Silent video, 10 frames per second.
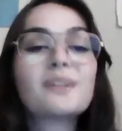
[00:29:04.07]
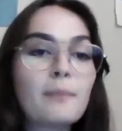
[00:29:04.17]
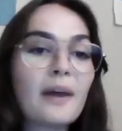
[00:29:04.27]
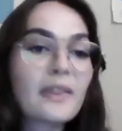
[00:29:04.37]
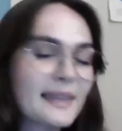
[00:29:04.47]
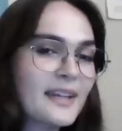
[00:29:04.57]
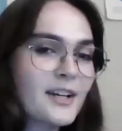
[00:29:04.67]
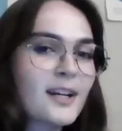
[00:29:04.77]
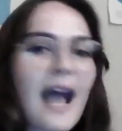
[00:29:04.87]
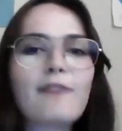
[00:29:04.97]
a month
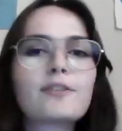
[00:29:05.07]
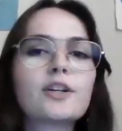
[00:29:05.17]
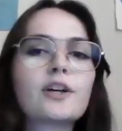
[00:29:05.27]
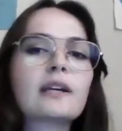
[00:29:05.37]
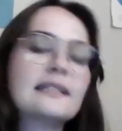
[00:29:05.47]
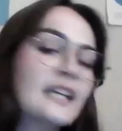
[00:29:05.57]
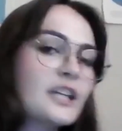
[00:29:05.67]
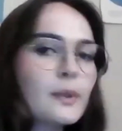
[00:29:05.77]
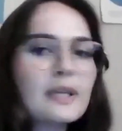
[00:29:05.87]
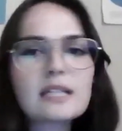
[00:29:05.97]
later, after
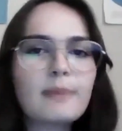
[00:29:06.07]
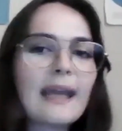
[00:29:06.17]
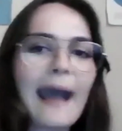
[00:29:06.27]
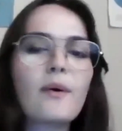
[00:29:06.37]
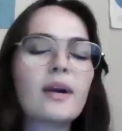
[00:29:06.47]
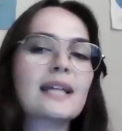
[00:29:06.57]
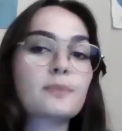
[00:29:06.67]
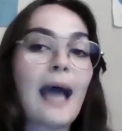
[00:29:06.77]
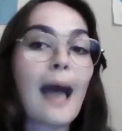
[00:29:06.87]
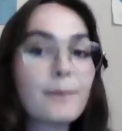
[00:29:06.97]
continuing to speak out against
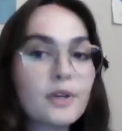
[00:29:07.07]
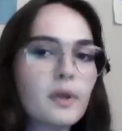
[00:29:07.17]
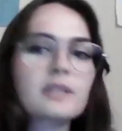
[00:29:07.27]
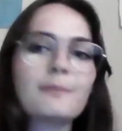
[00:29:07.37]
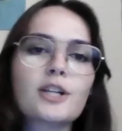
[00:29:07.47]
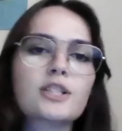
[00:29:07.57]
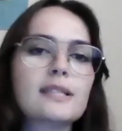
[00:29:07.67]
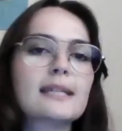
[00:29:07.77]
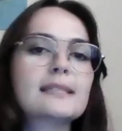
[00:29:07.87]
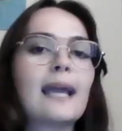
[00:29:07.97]
what happened to us on March
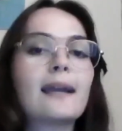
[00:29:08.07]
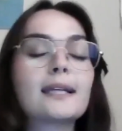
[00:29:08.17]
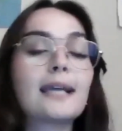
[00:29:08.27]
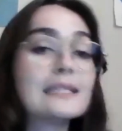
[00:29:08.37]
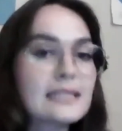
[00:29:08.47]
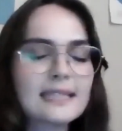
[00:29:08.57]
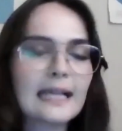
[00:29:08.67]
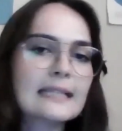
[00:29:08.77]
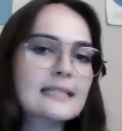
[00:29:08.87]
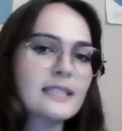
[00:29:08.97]
6th and against
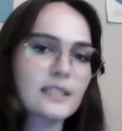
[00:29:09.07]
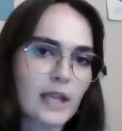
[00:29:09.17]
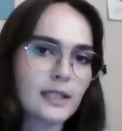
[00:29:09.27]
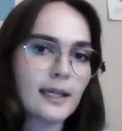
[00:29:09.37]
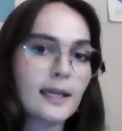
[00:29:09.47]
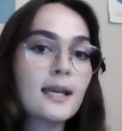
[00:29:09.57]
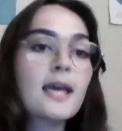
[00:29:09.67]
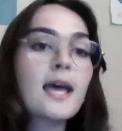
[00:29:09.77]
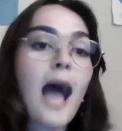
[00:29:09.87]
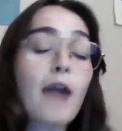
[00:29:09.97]
DeSantis's agenda,
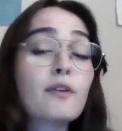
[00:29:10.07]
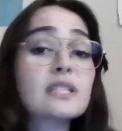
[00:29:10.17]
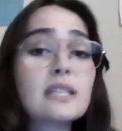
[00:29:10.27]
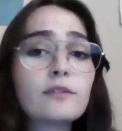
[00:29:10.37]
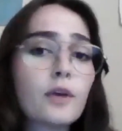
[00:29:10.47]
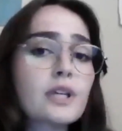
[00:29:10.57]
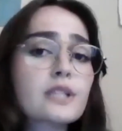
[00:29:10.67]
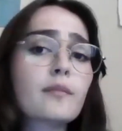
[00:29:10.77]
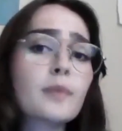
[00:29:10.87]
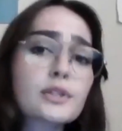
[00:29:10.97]
I received notice
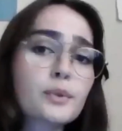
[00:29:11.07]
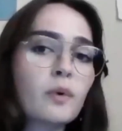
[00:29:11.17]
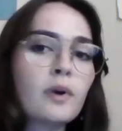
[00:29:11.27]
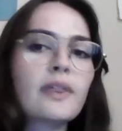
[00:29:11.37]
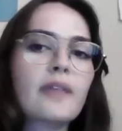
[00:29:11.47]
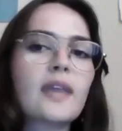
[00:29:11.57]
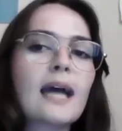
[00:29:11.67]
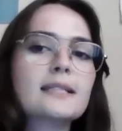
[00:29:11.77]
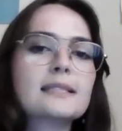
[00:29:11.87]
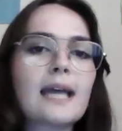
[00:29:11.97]
from the school that they had
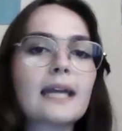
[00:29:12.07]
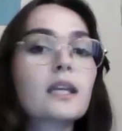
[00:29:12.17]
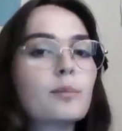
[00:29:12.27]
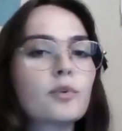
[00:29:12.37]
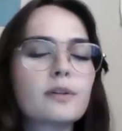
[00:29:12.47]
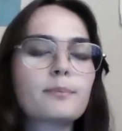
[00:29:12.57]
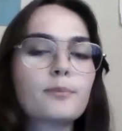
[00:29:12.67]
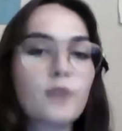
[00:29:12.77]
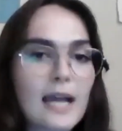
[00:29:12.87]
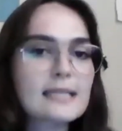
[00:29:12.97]
decided to
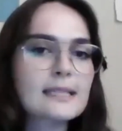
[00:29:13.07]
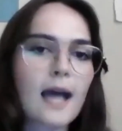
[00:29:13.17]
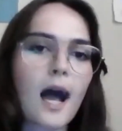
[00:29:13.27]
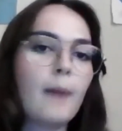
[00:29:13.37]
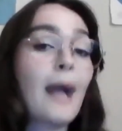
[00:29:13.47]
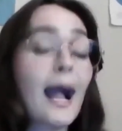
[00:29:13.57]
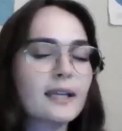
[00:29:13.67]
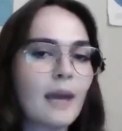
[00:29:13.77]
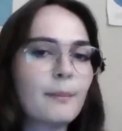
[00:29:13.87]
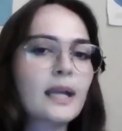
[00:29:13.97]
press
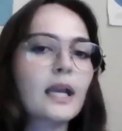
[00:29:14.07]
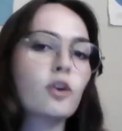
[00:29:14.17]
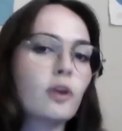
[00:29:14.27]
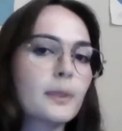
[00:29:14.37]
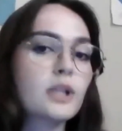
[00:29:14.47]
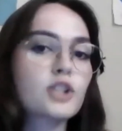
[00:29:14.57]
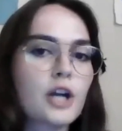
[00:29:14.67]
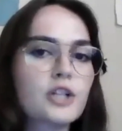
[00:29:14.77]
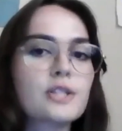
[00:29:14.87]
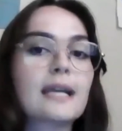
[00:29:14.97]
academic and criminal
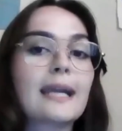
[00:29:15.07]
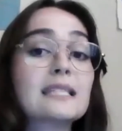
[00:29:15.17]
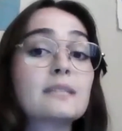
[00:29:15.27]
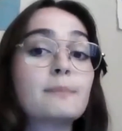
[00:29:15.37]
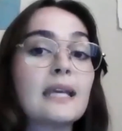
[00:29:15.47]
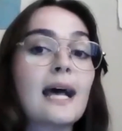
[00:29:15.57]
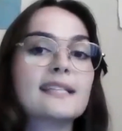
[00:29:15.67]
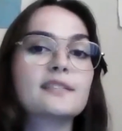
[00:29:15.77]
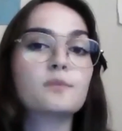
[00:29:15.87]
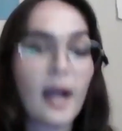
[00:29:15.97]
charges against me
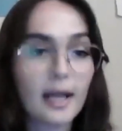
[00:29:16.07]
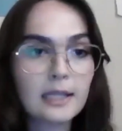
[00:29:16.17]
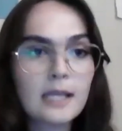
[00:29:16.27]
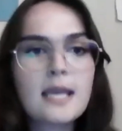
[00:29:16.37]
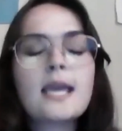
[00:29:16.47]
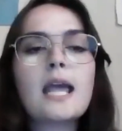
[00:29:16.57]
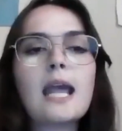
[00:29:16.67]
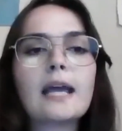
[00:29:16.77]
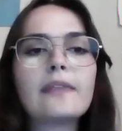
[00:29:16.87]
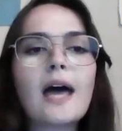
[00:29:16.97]
as well.
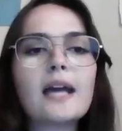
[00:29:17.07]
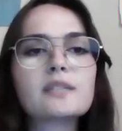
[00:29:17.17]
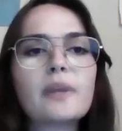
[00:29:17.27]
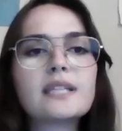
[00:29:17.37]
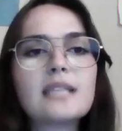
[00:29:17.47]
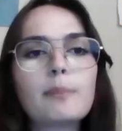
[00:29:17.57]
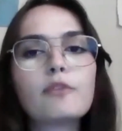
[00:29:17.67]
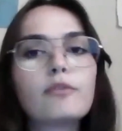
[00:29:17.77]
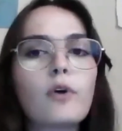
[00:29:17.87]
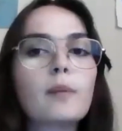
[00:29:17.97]
And that is when the Tampa
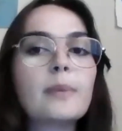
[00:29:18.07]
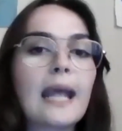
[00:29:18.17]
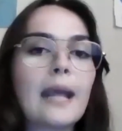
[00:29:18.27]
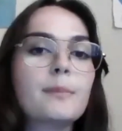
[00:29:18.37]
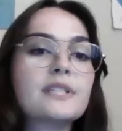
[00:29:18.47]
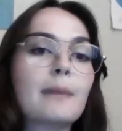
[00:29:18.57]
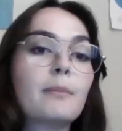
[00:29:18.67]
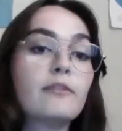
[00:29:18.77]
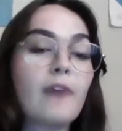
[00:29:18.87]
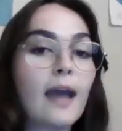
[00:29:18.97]
4 became the Tampa
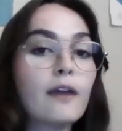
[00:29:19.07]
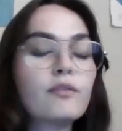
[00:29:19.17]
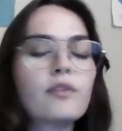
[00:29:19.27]
5.